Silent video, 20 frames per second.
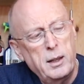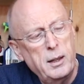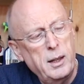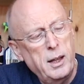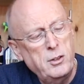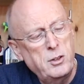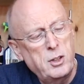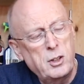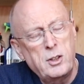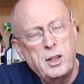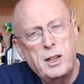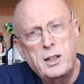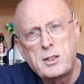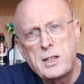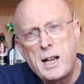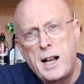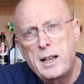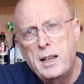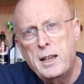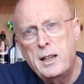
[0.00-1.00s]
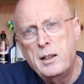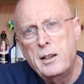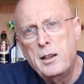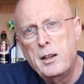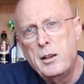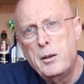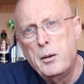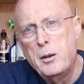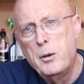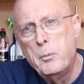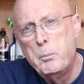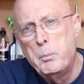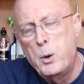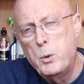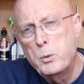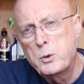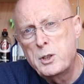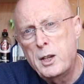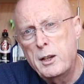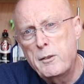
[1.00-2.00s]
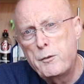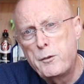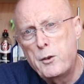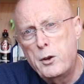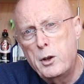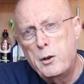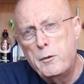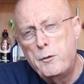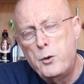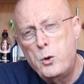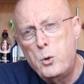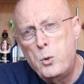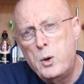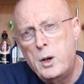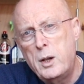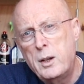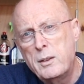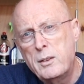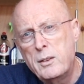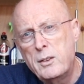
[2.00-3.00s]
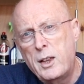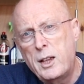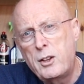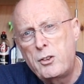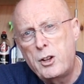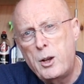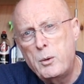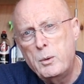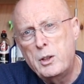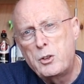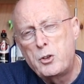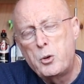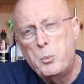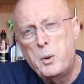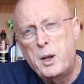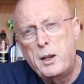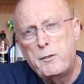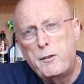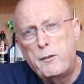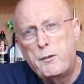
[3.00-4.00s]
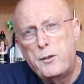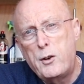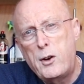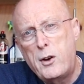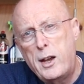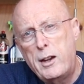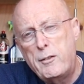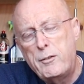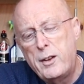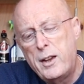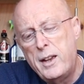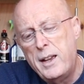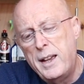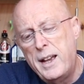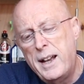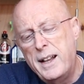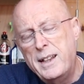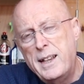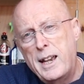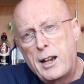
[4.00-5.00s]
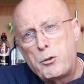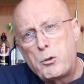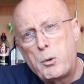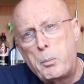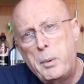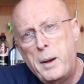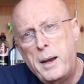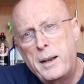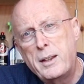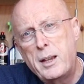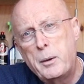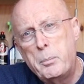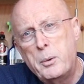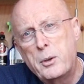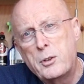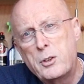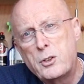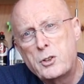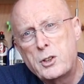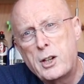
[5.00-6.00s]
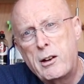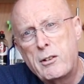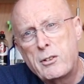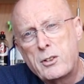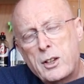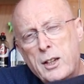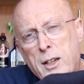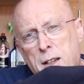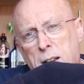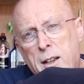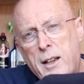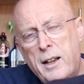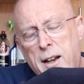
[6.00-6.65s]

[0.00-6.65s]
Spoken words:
Into Detailing bought it for £4, they sold it to me for £5, and the extra pound they put to charity.